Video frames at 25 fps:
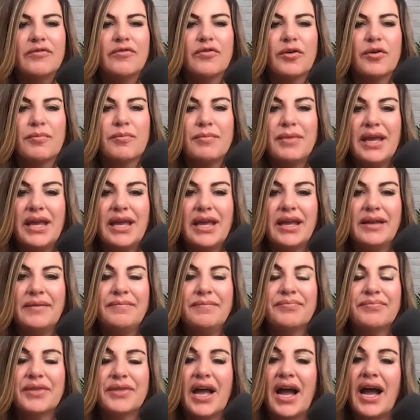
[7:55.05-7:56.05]
For
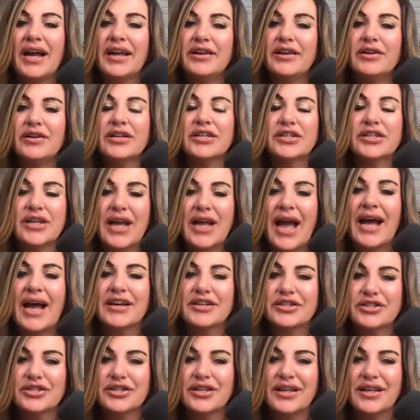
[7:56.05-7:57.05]
me, I
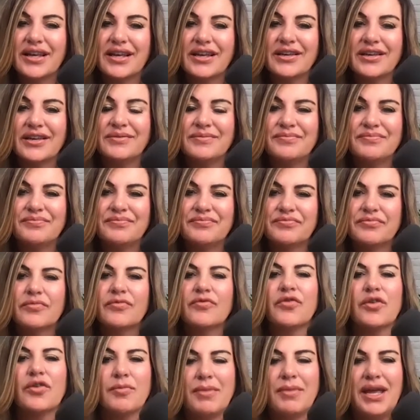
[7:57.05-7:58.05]
actually,
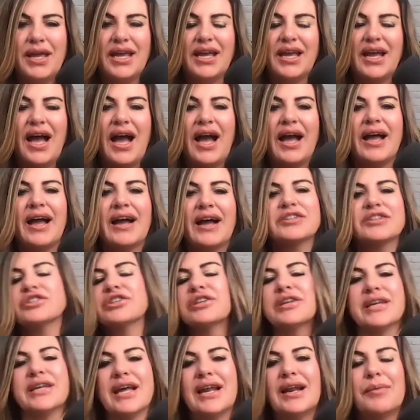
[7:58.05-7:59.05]
for me, I
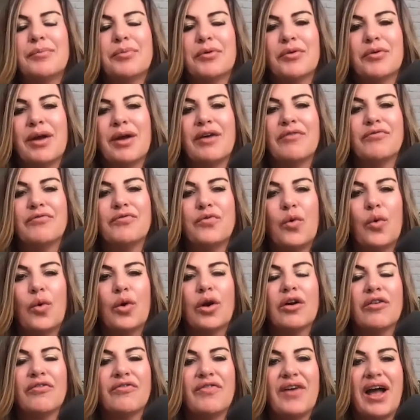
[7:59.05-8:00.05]
actually get up around
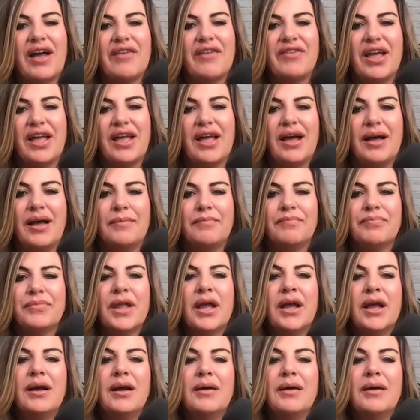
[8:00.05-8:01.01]
4 or 5 a.m.